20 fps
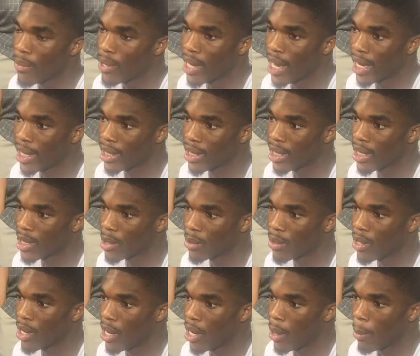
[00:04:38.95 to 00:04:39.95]
Texas,
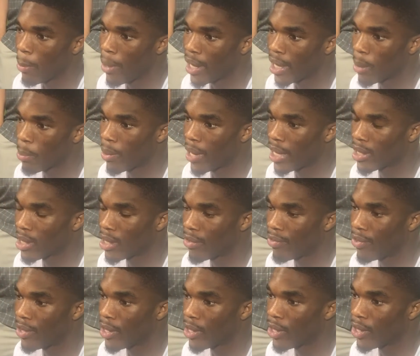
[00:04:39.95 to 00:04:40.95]
making plays on the
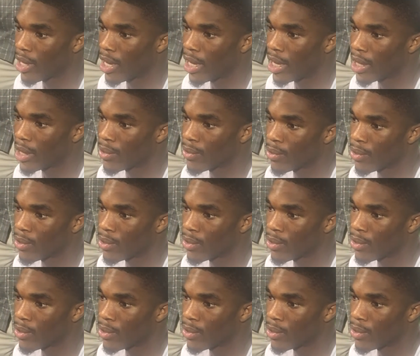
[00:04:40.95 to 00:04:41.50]
field, like,